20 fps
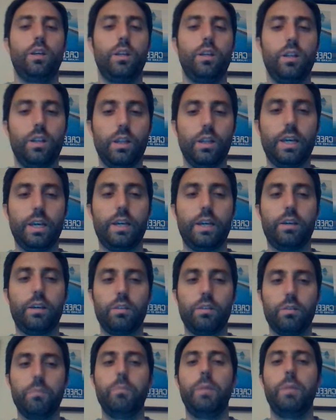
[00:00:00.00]
like
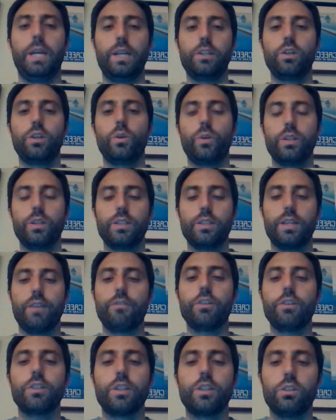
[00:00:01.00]
make tokens
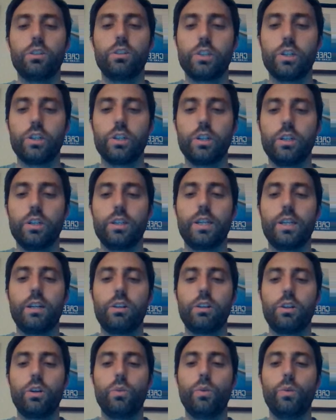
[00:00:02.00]
every single turn. That'll
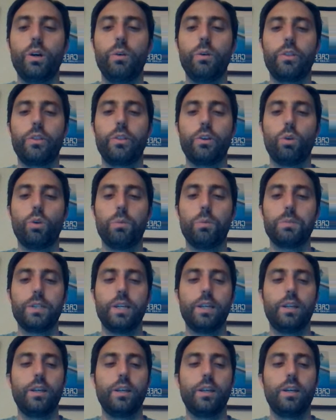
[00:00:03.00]
go well with the Corpse
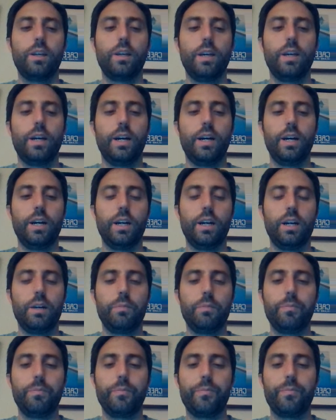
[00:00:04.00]
Knight.
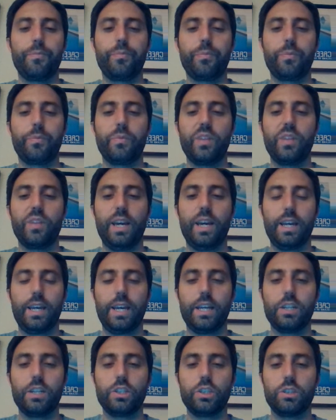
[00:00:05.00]
And
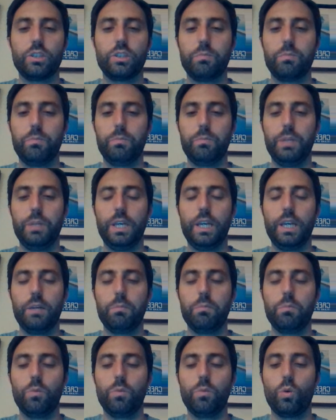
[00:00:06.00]
again, just being
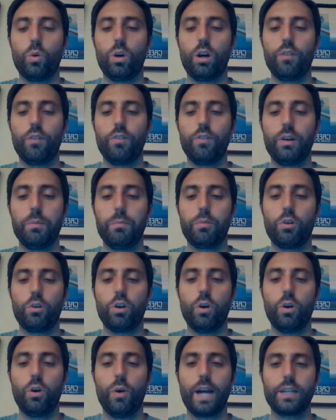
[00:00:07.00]
more of a
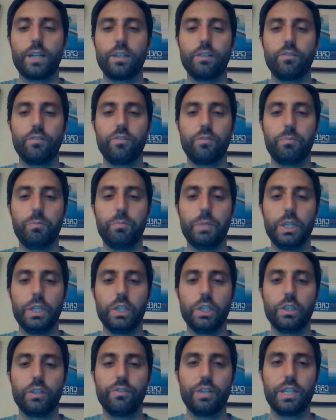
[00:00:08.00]
proactive
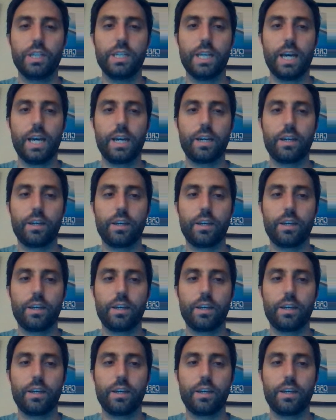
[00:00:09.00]
build of a deck